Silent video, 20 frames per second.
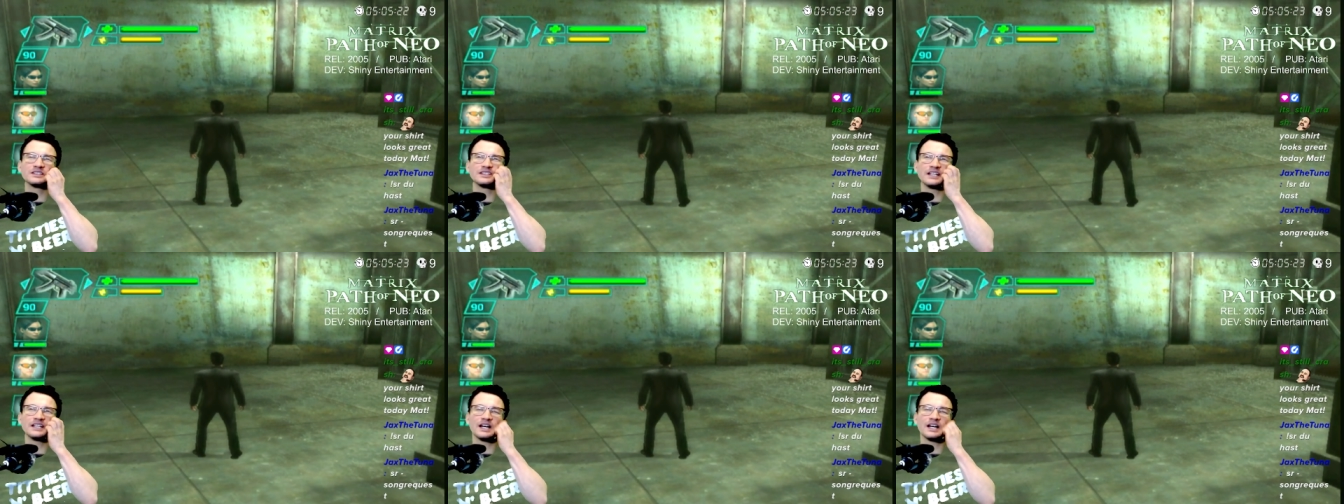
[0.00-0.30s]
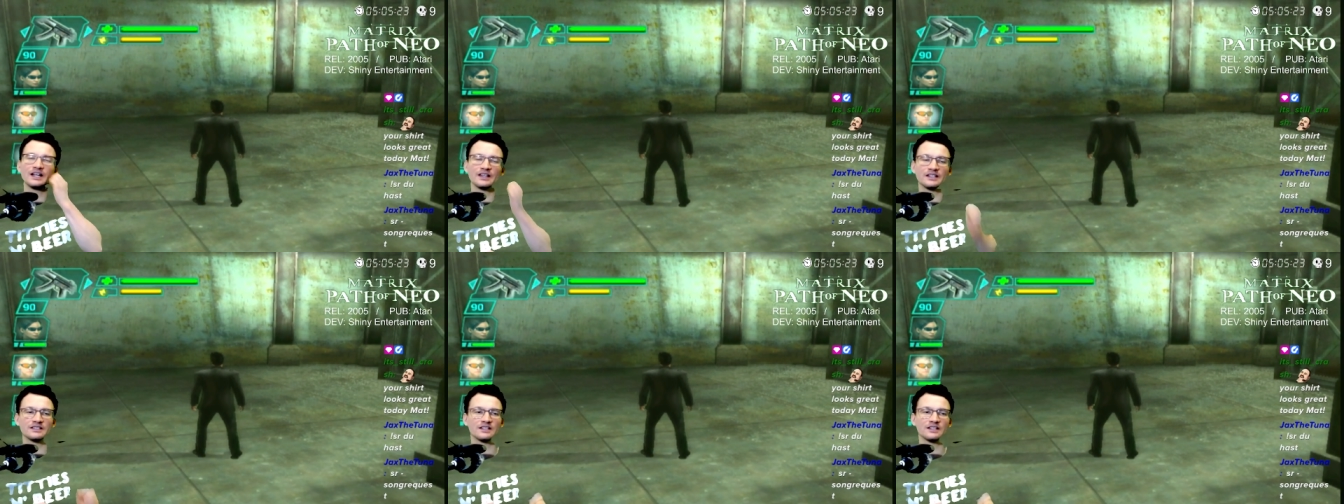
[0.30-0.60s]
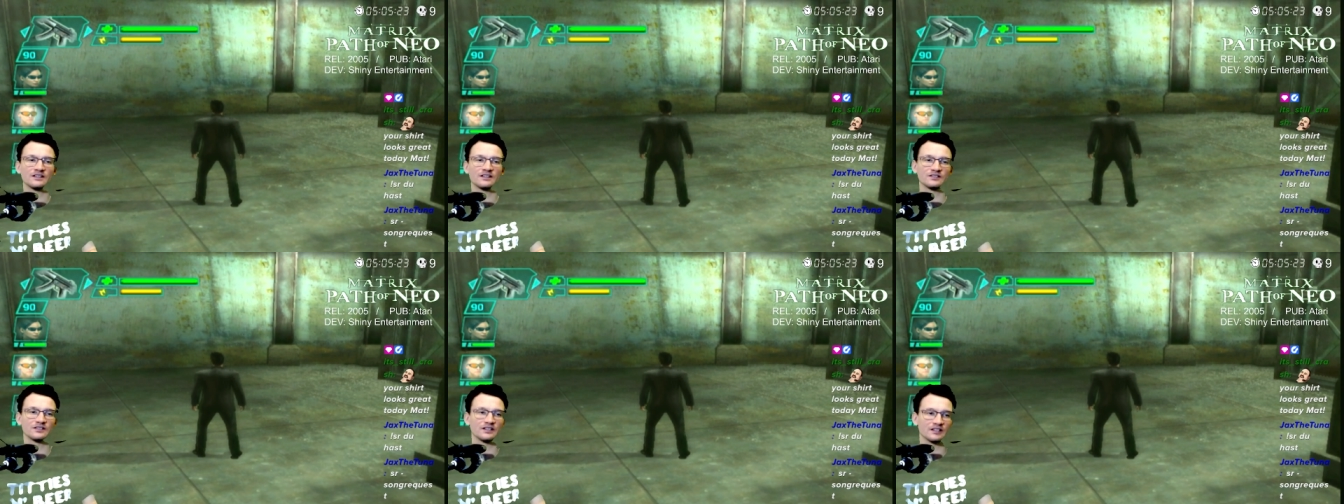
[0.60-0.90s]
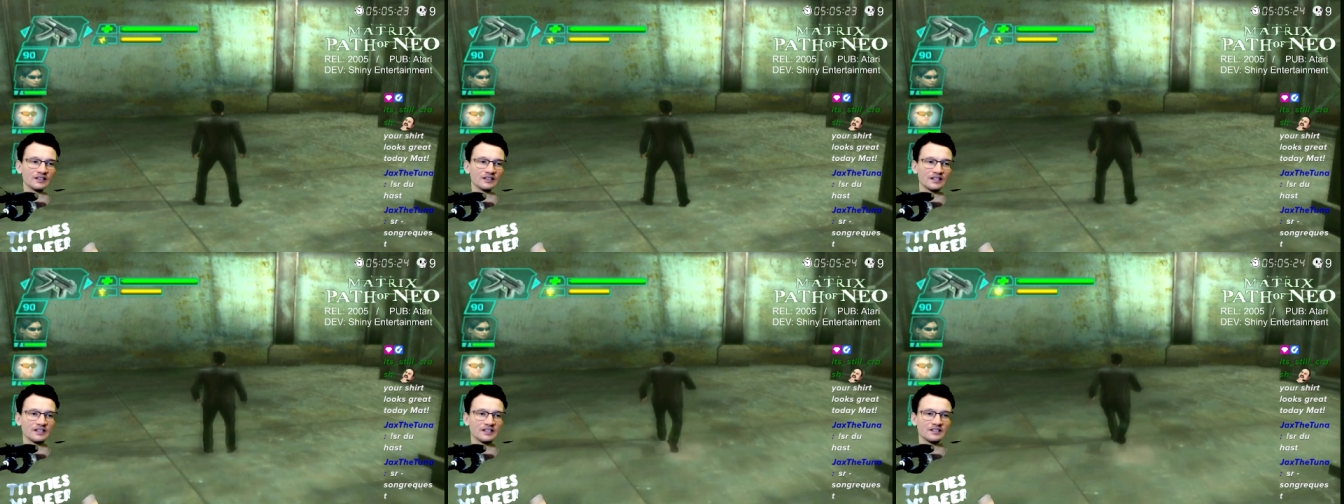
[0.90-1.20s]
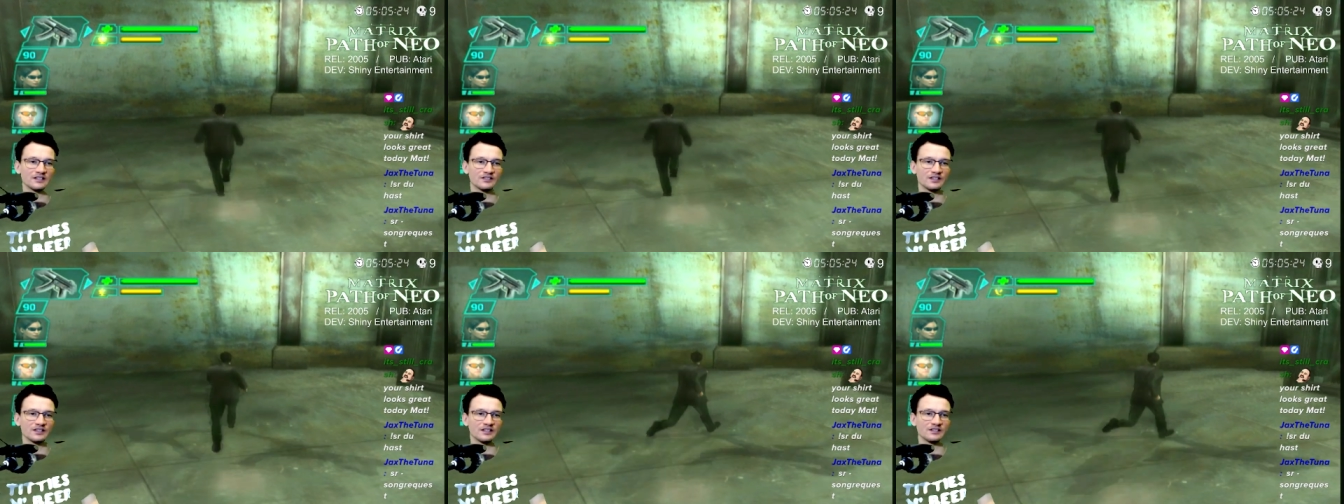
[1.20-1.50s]
Yeah, that doesn't that
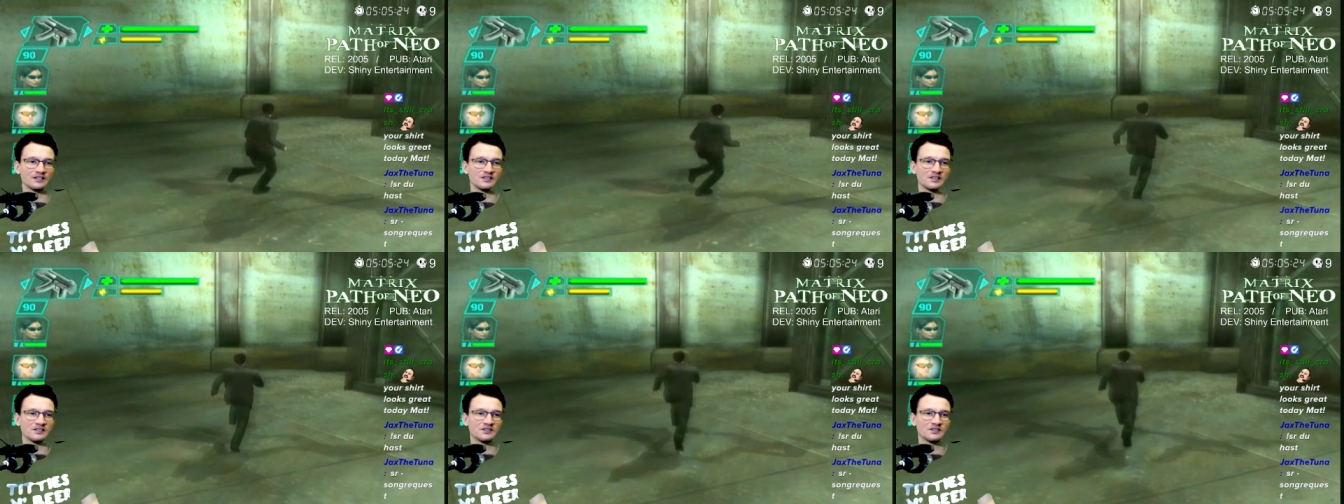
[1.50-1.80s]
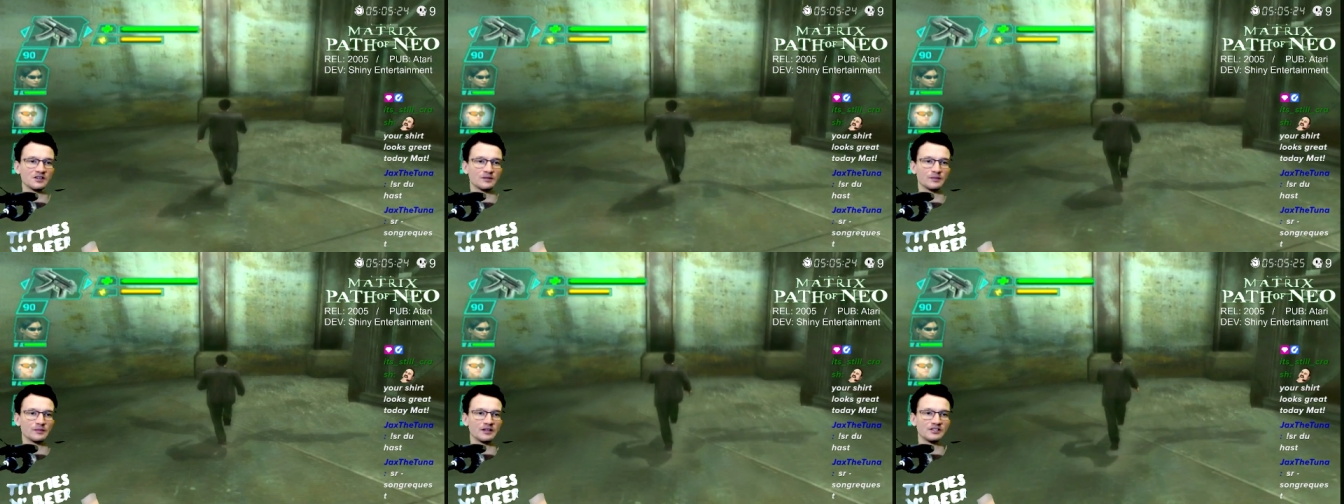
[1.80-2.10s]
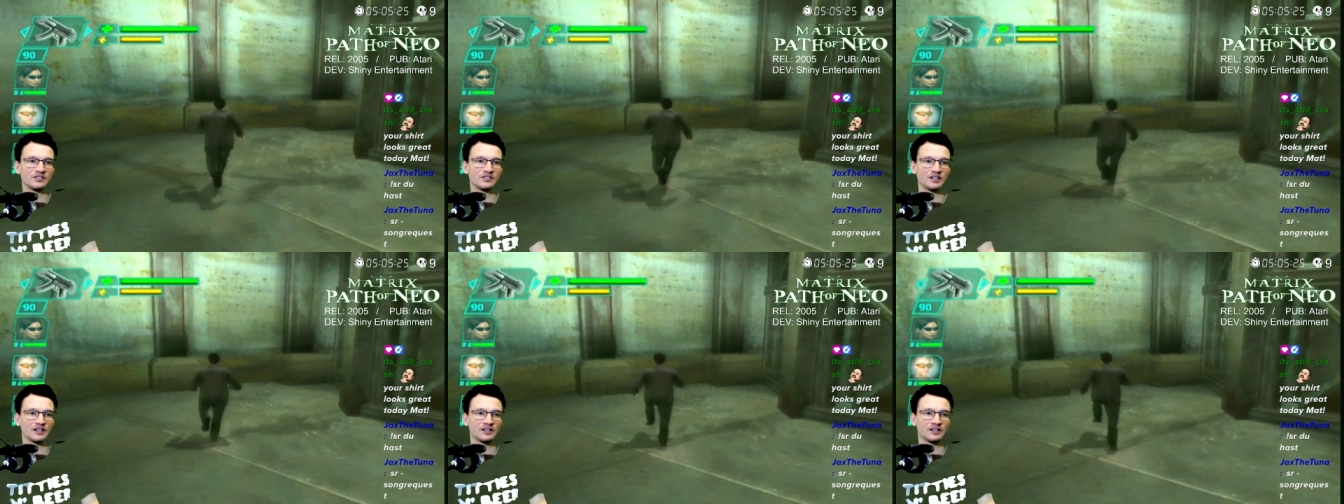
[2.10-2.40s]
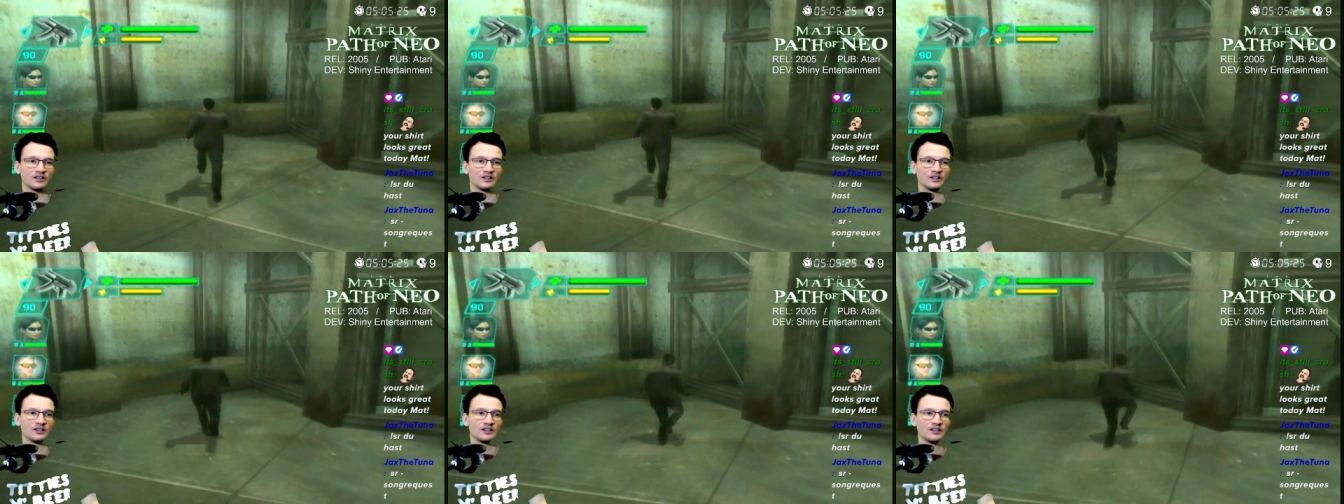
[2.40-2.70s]
doesn't exist on my channel.